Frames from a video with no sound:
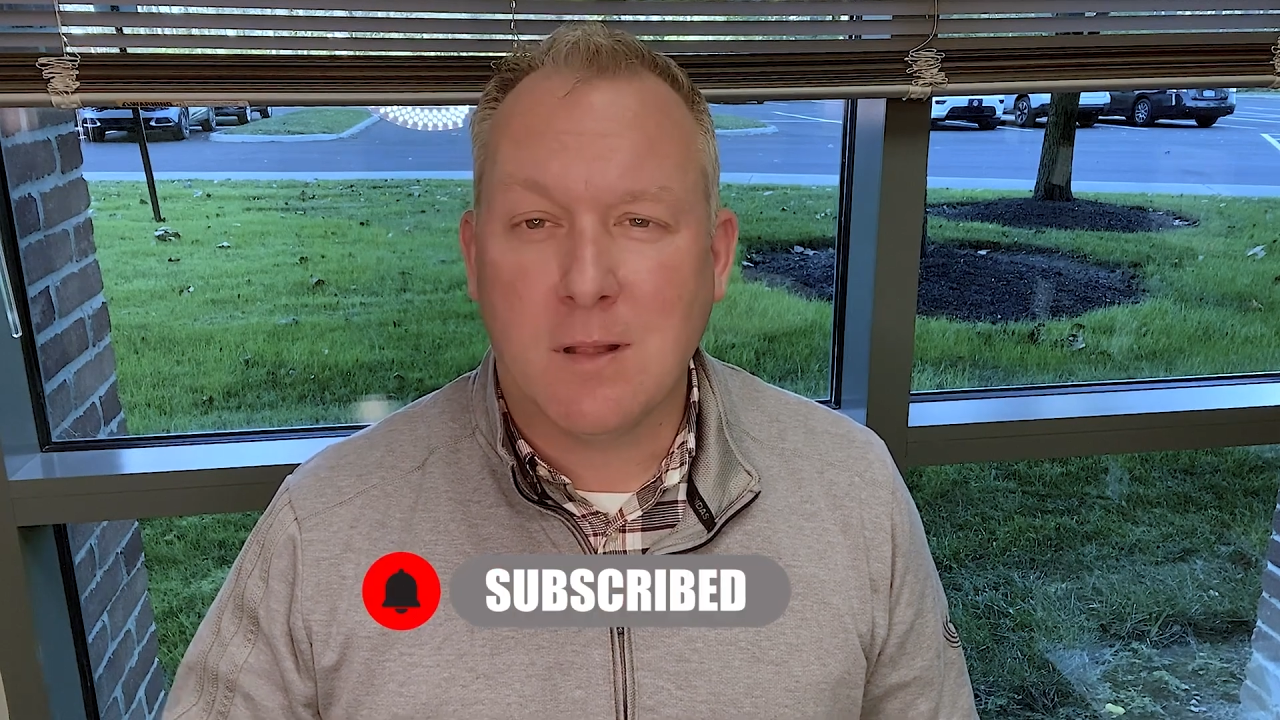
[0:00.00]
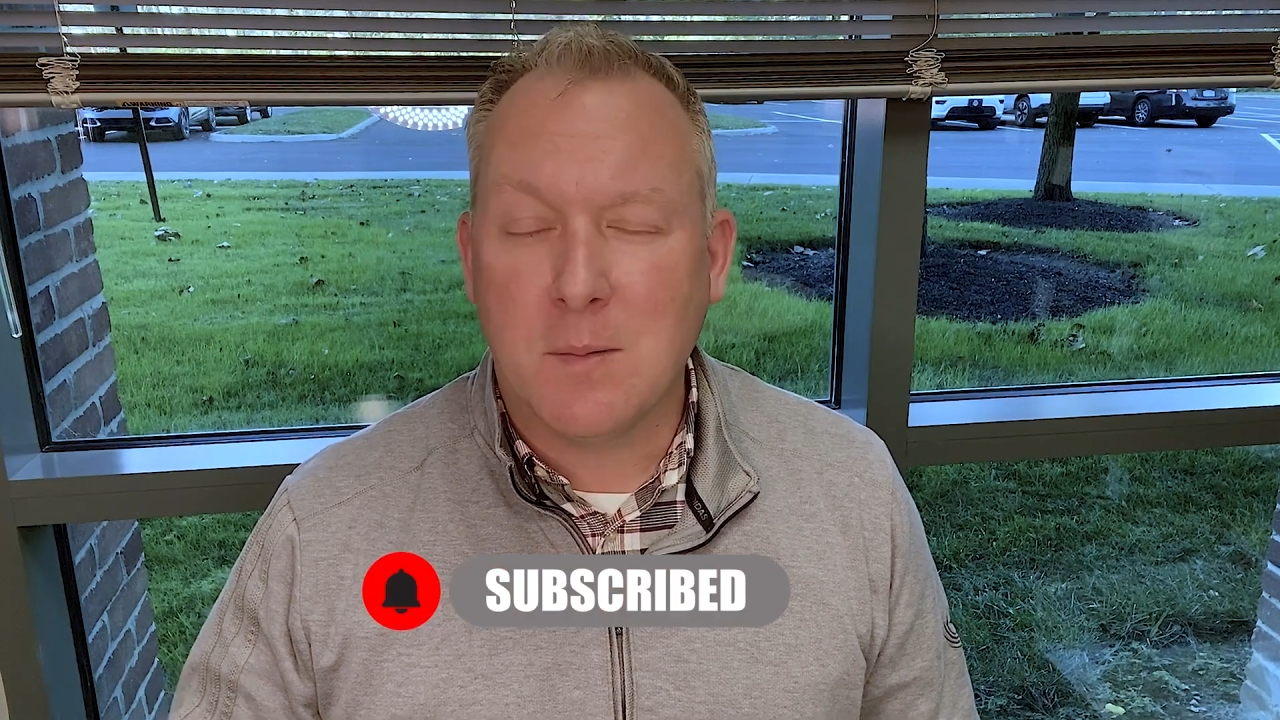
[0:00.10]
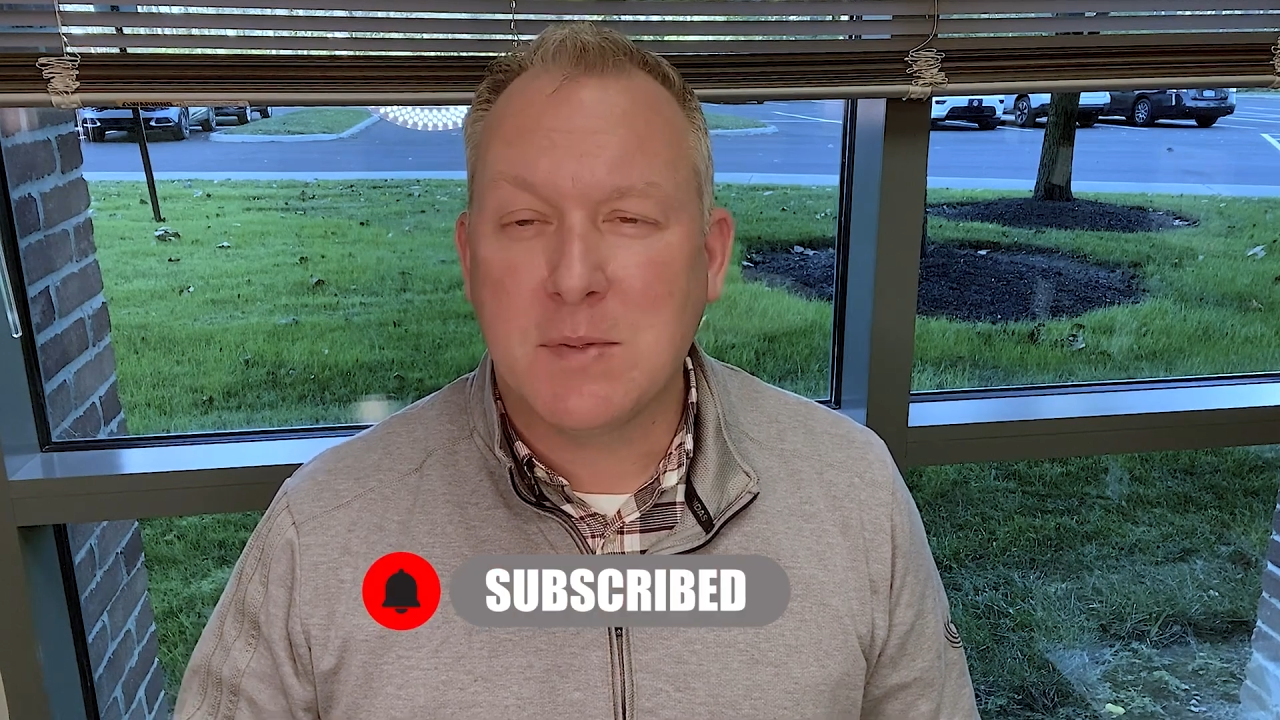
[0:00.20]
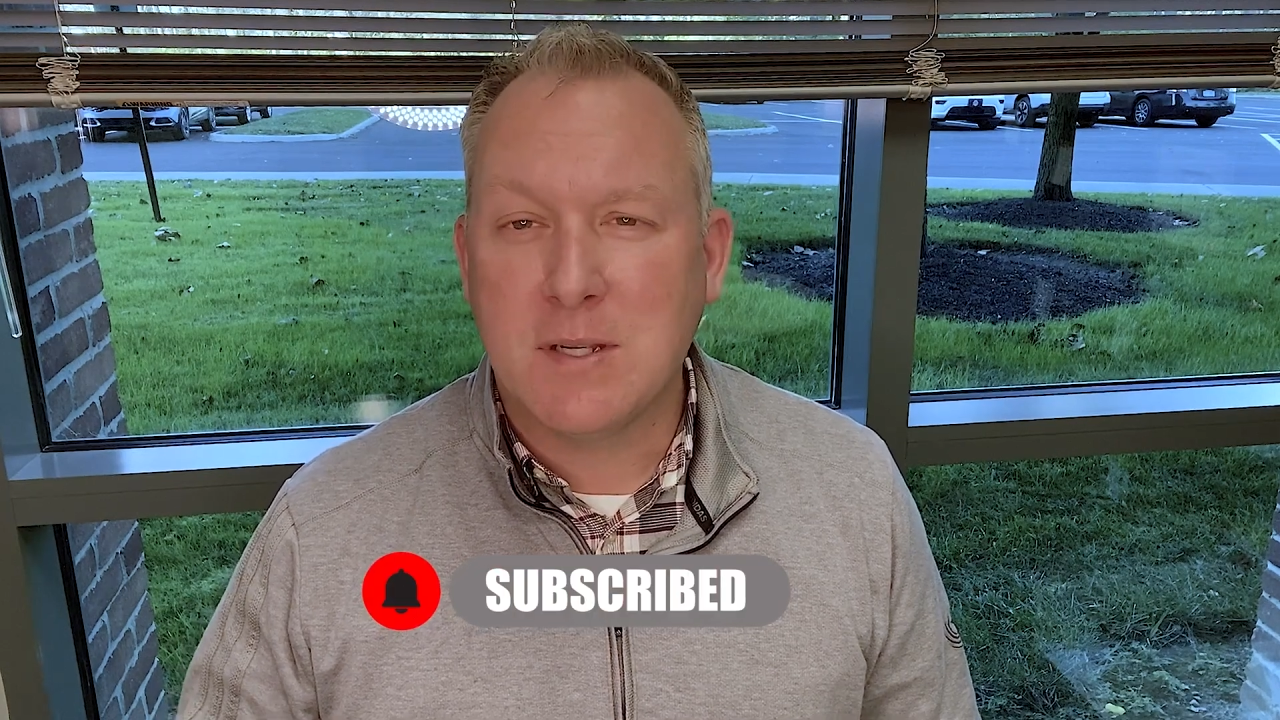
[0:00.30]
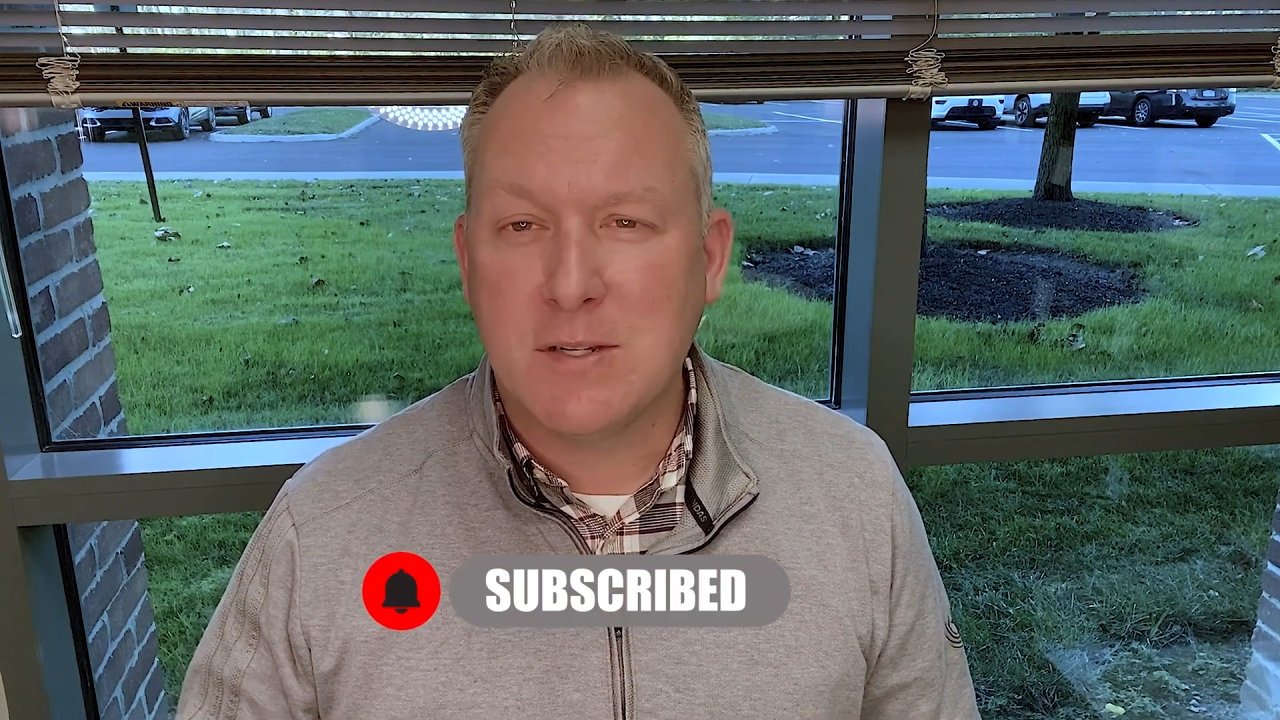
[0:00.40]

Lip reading: Columbus